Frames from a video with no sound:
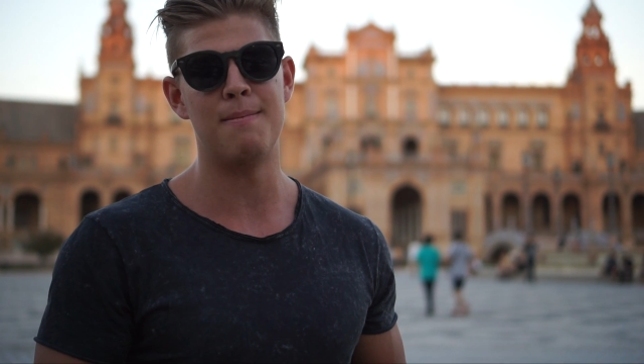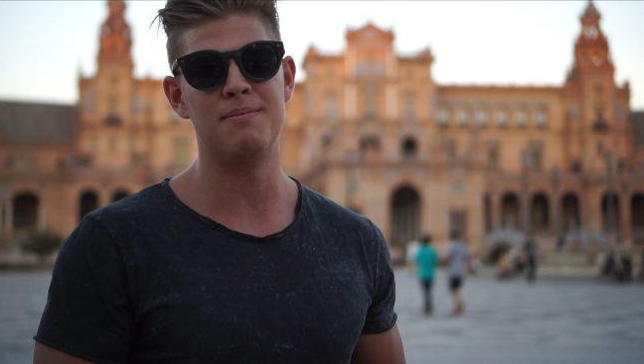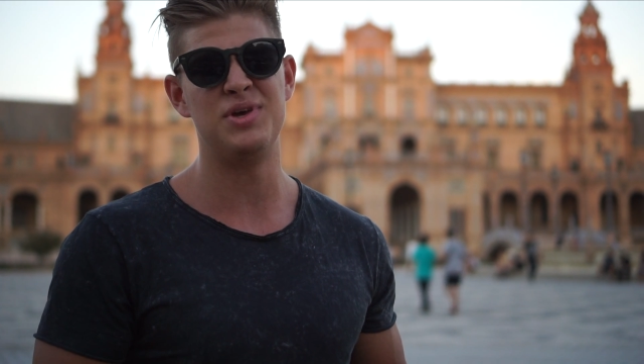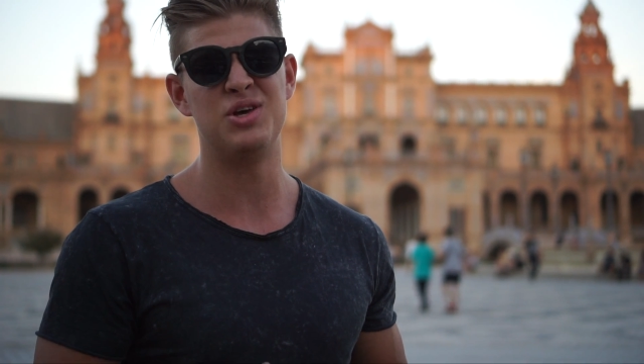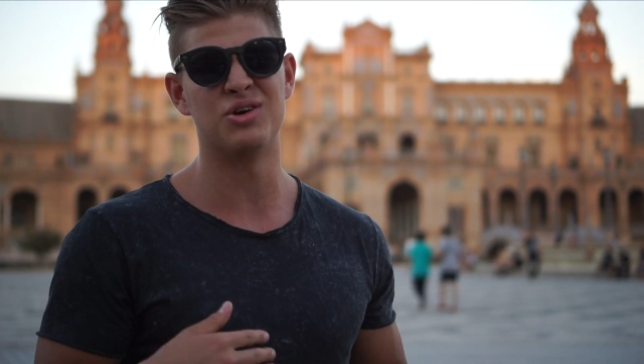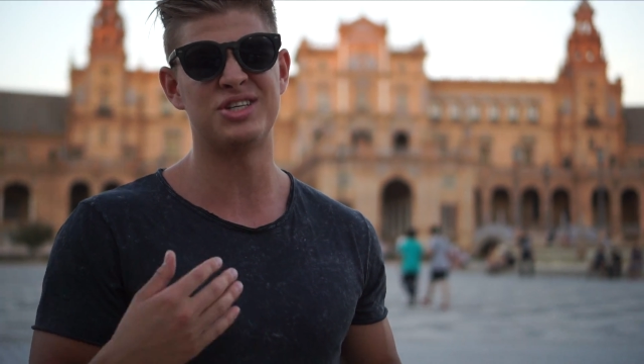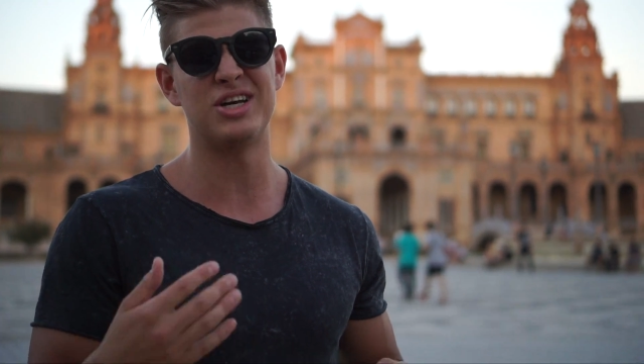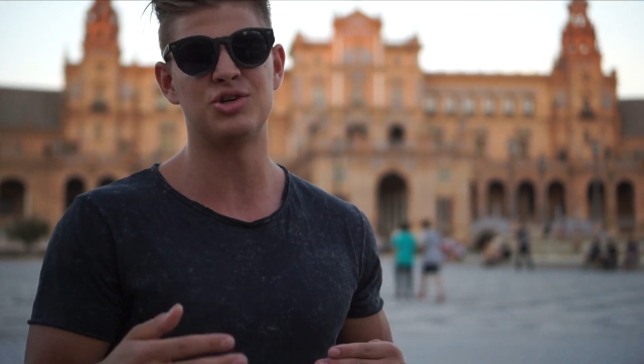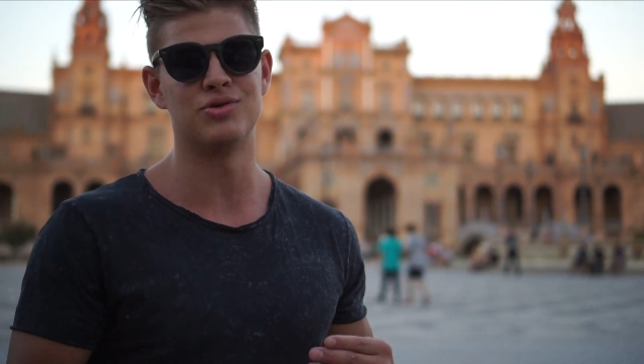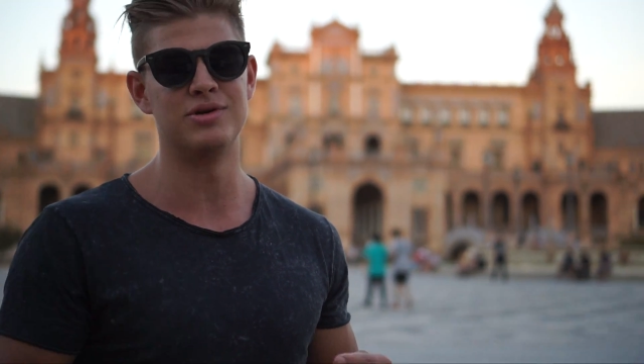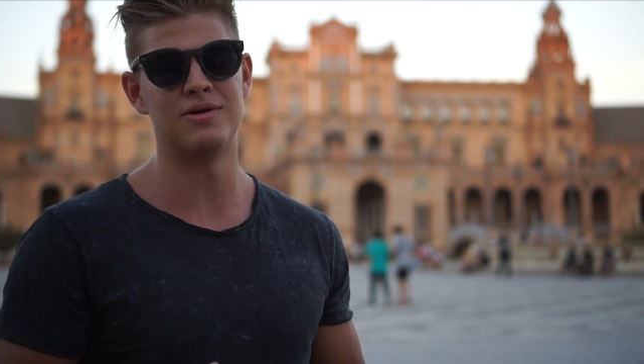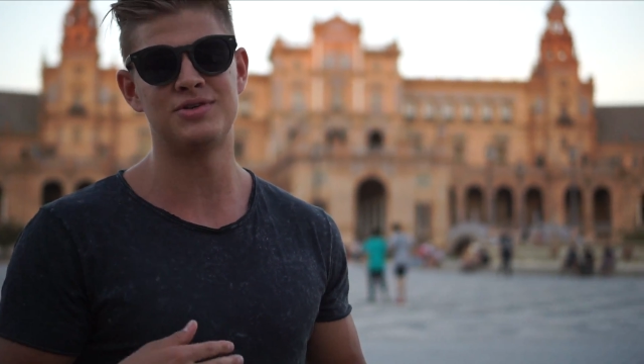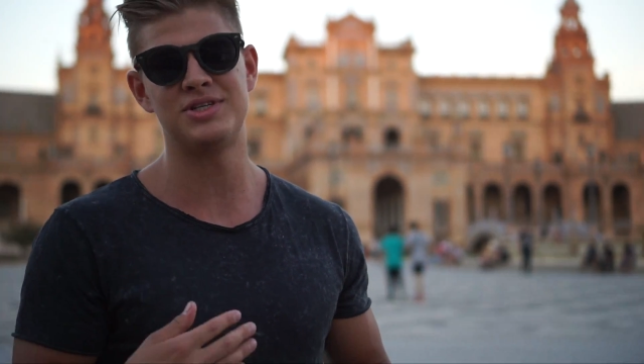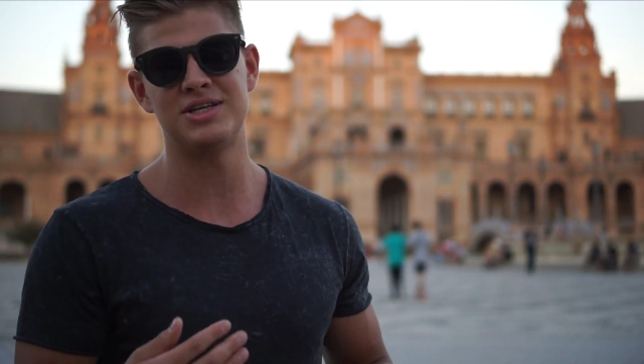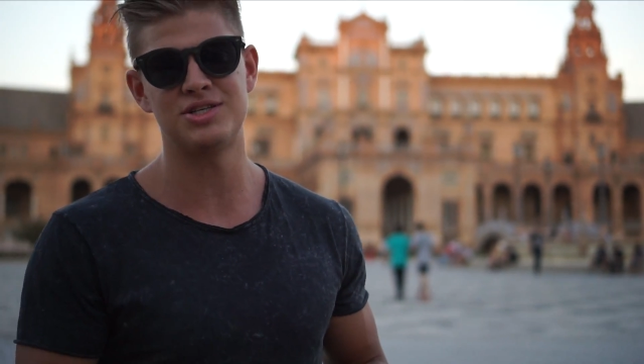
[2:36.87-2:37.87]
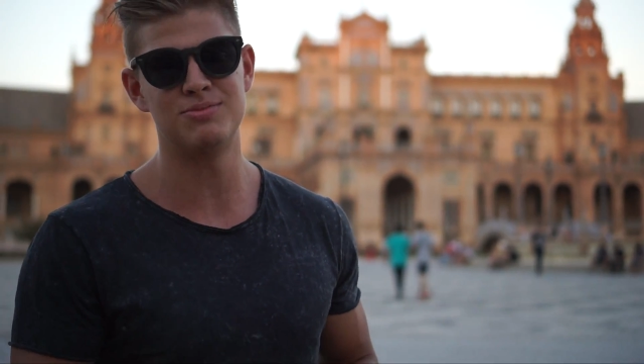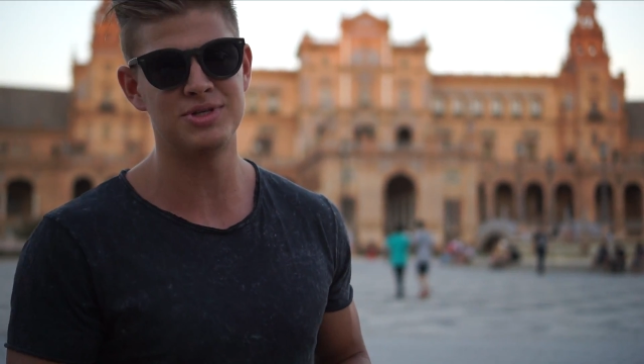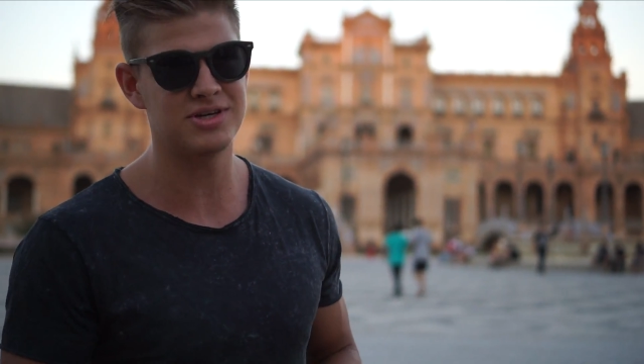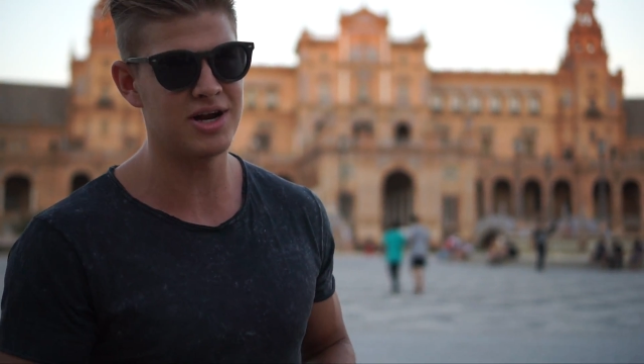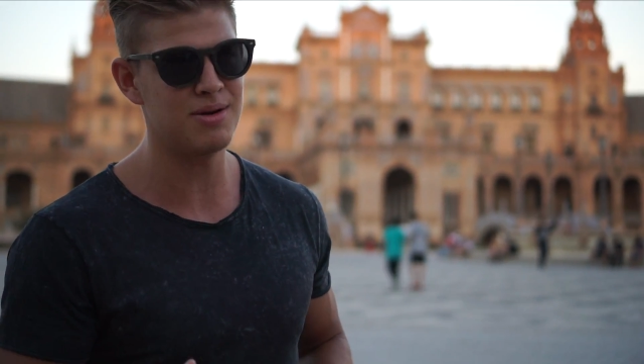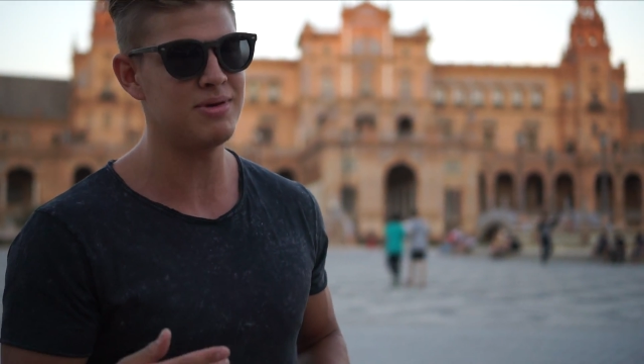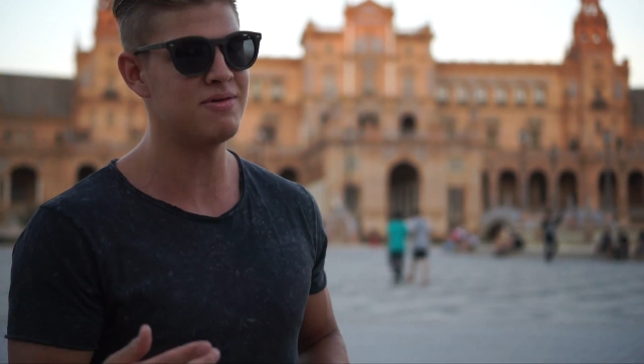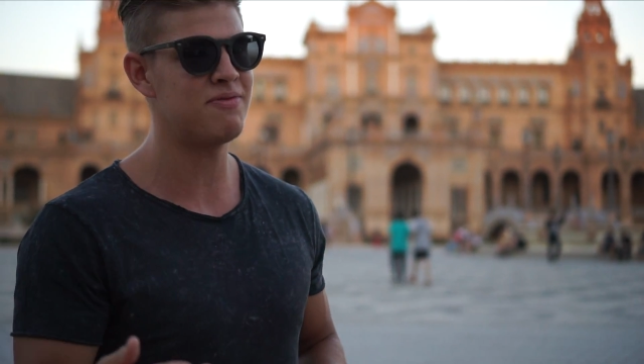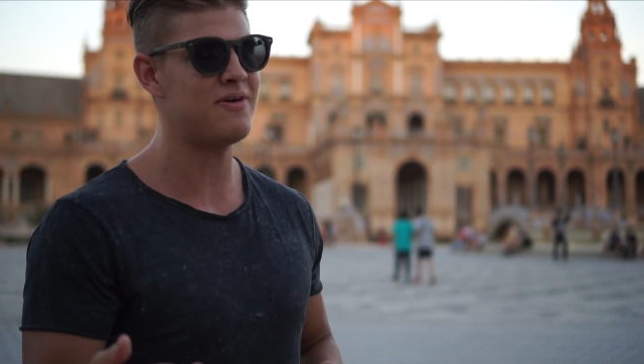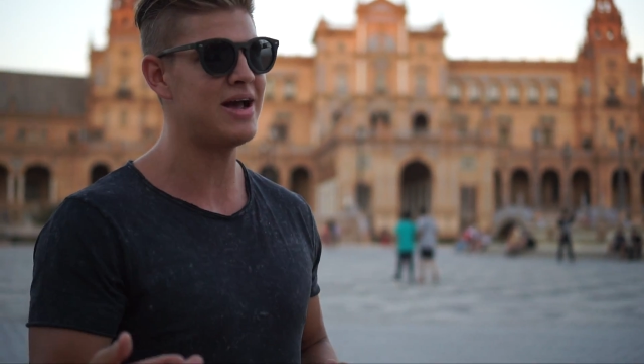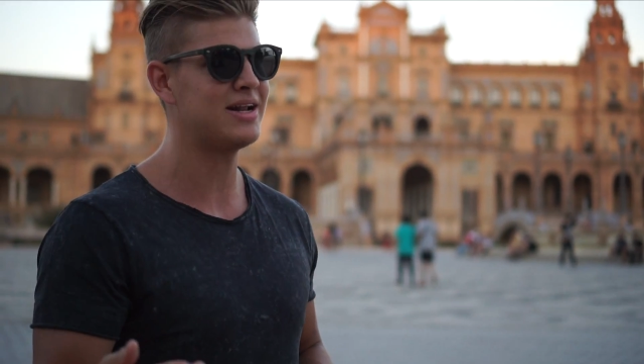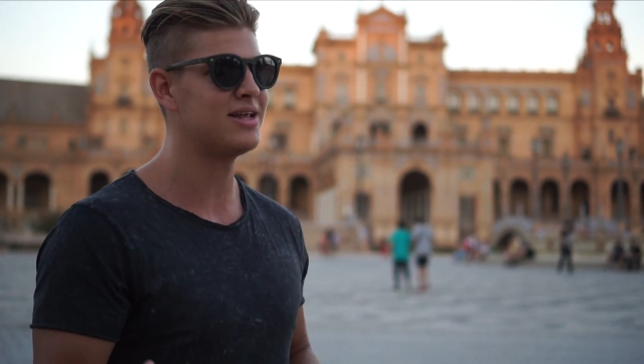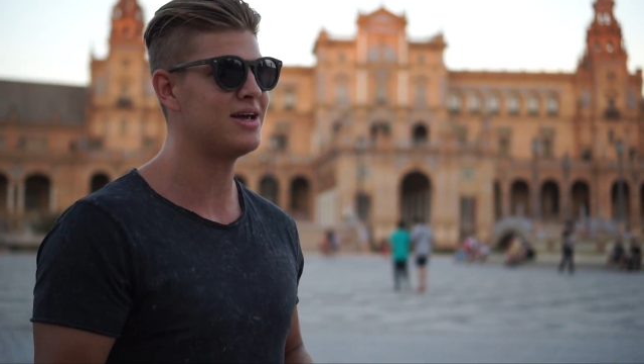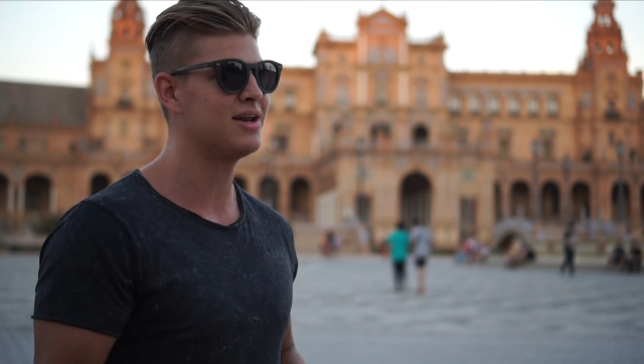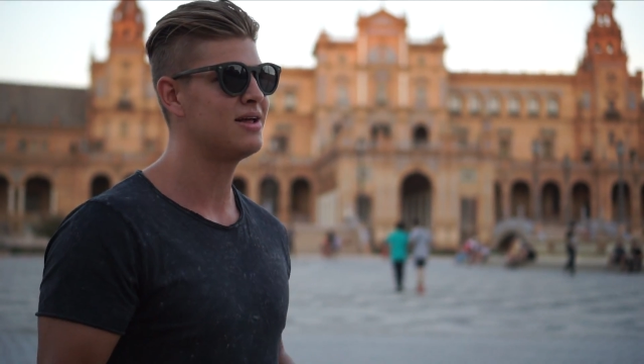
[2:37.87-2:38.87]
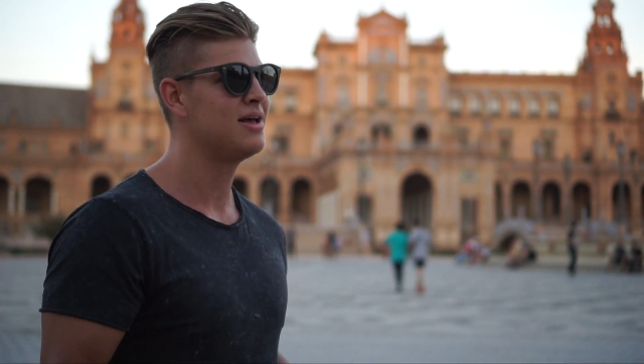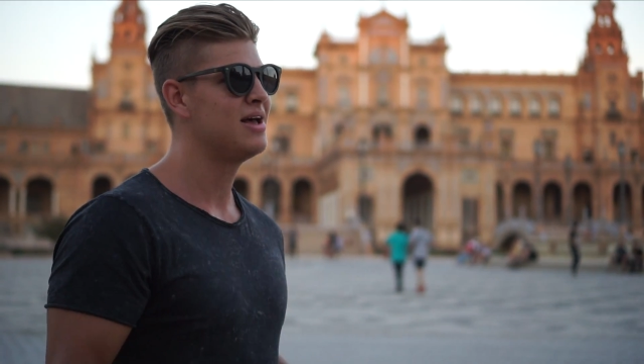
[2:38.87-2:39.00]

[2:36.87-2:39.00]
your central nervous system is going to be affected,